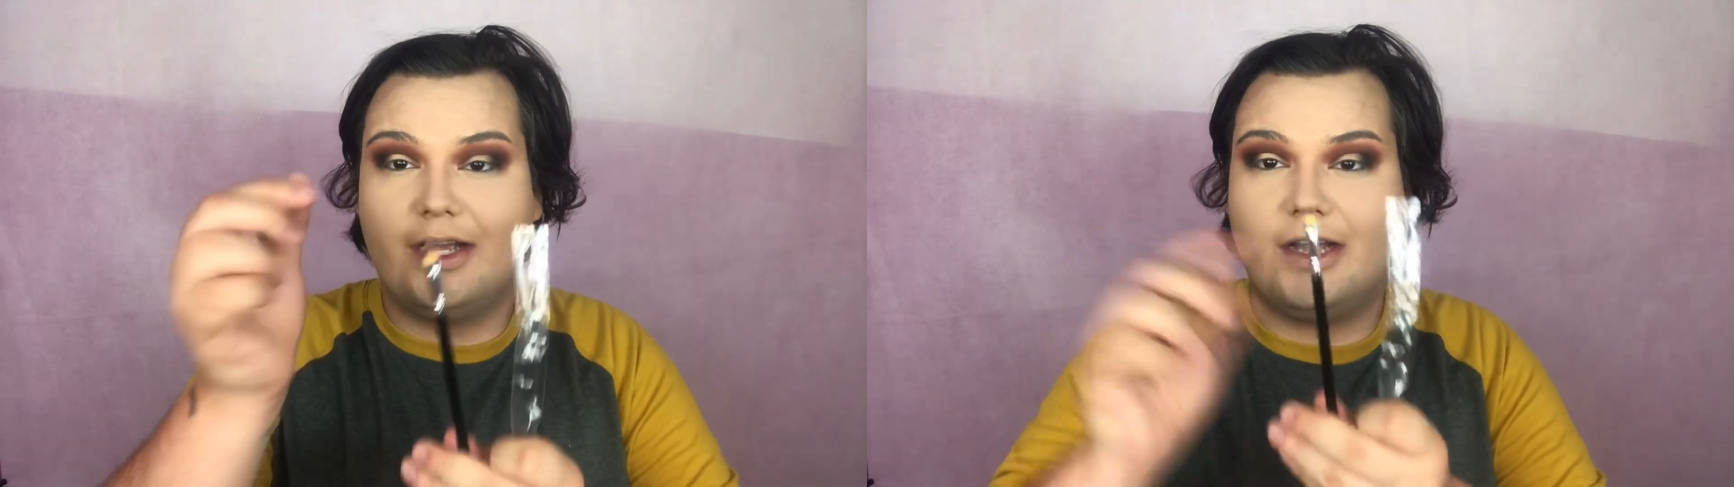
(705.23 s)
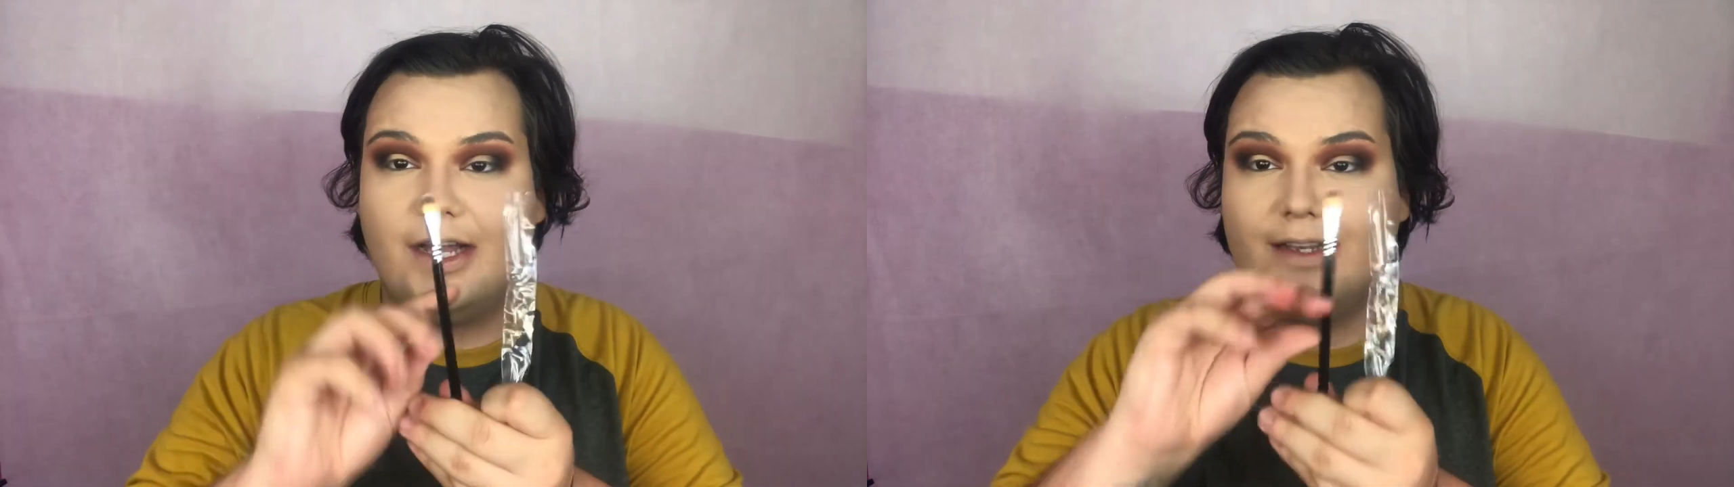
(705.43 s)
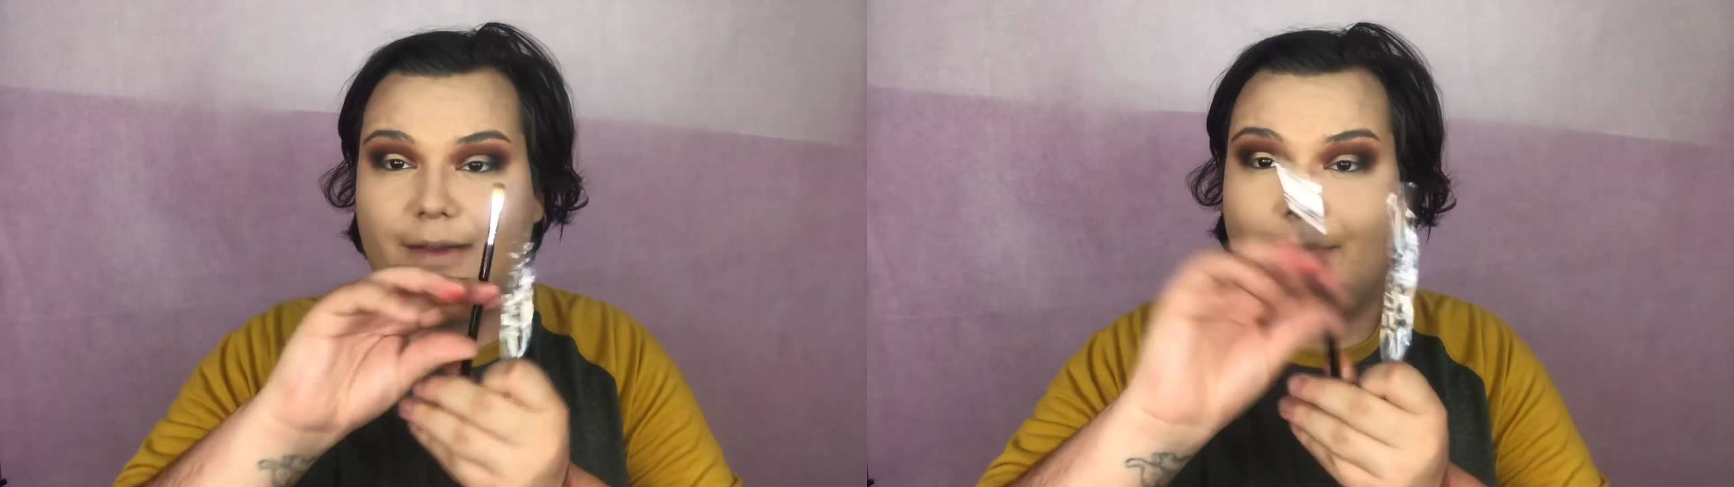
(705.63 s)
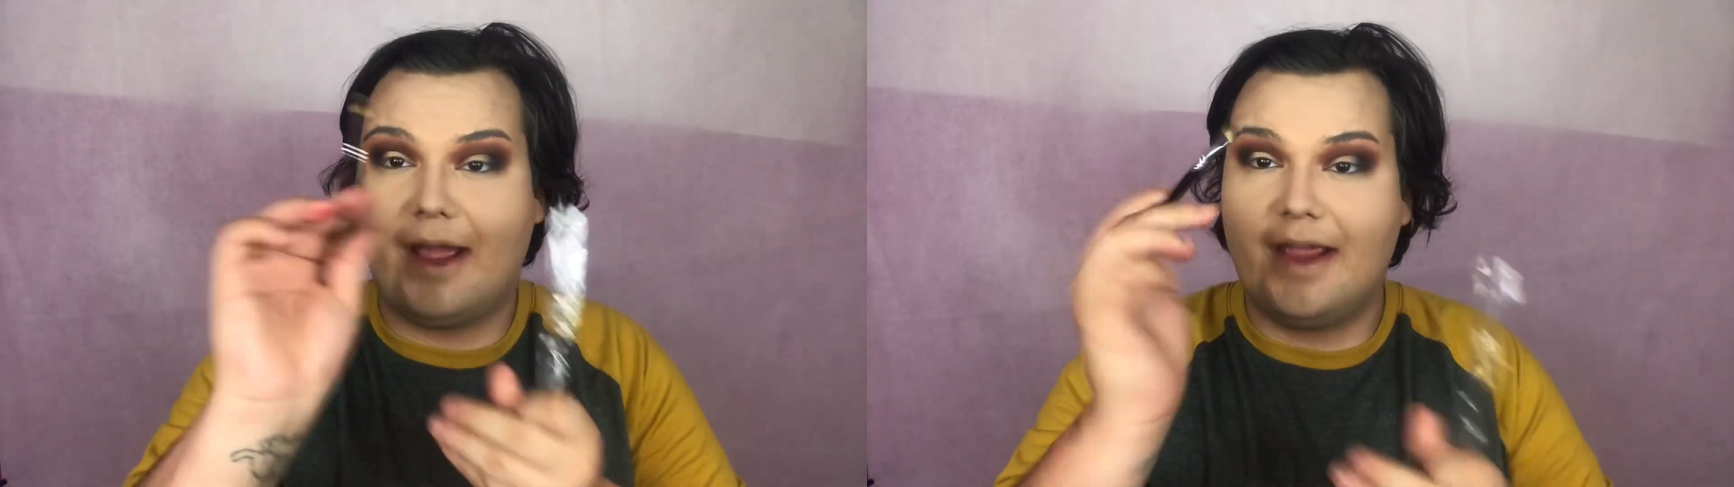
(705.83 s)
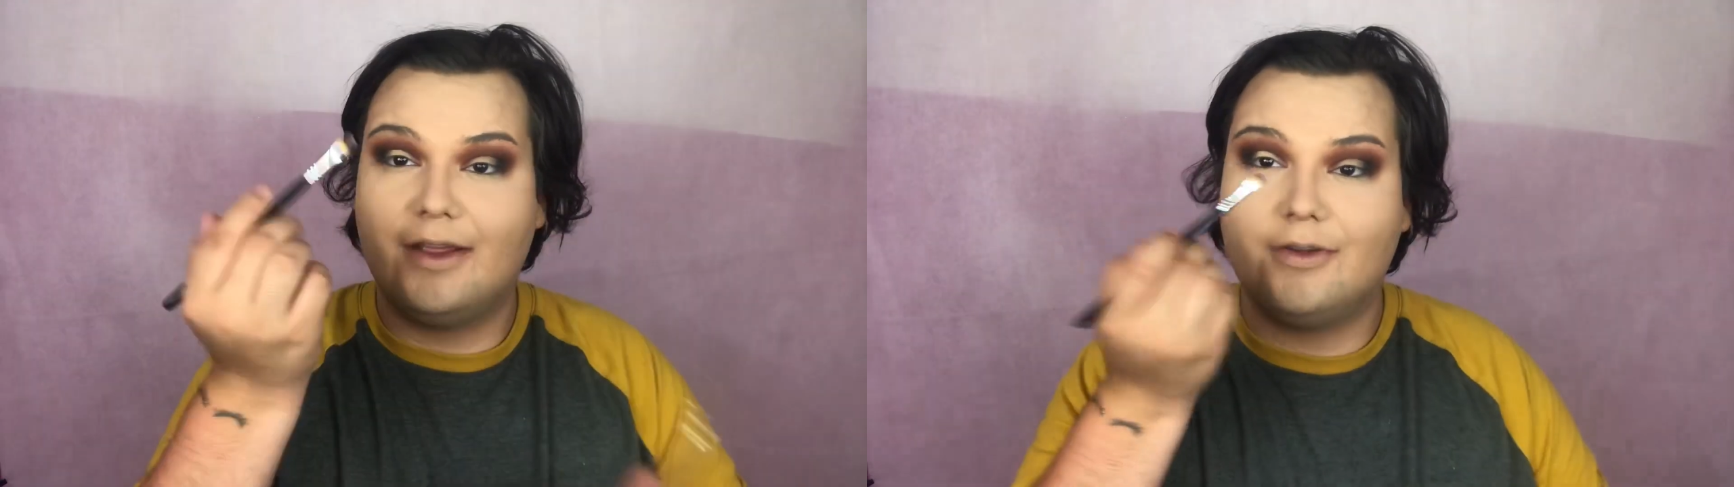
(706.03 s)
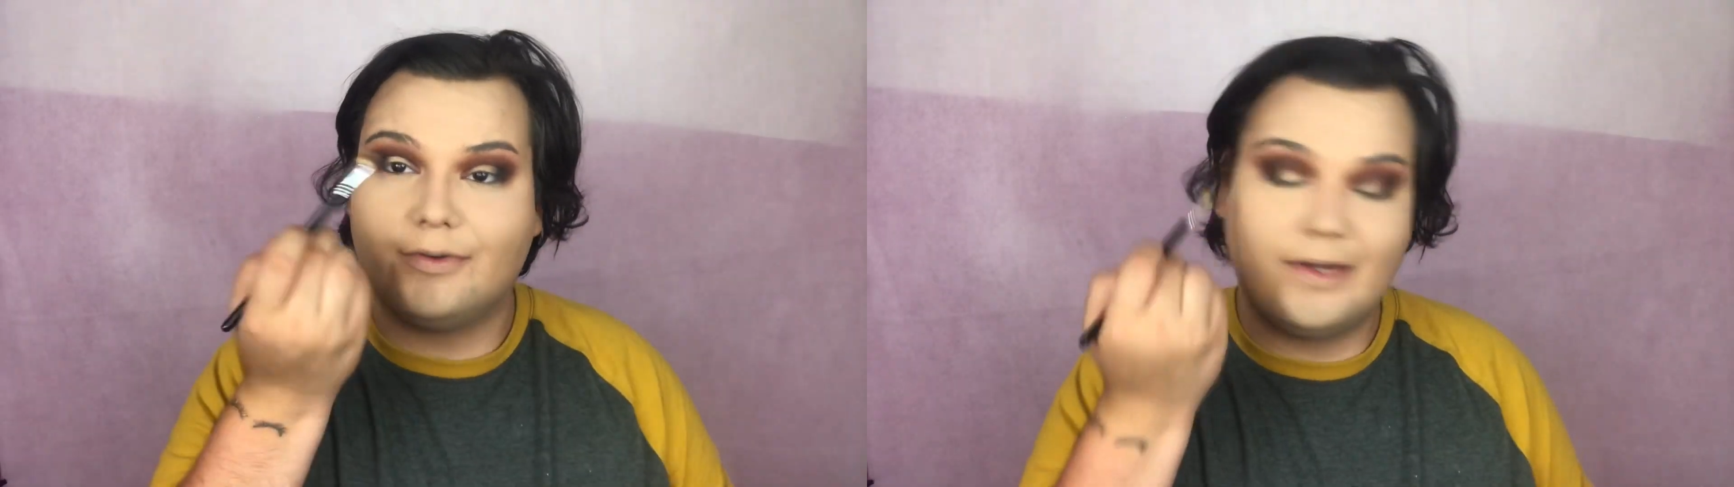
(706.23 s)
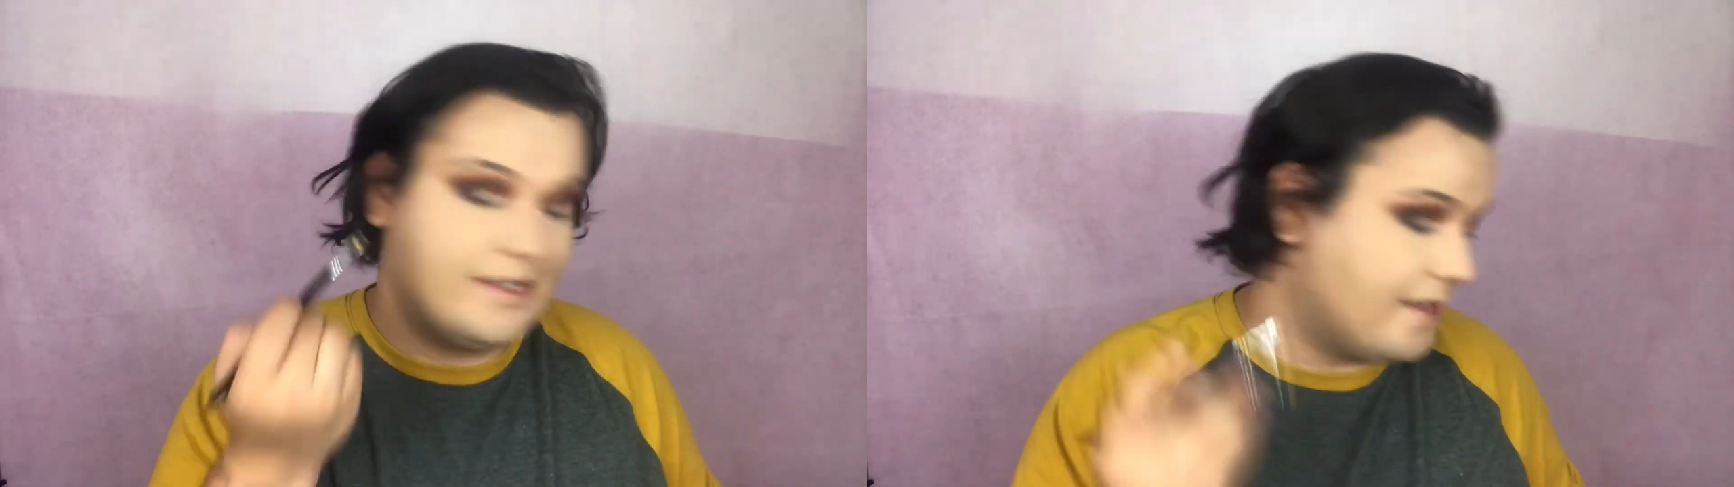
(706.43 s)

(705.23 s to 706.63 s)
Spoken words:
cut my crease.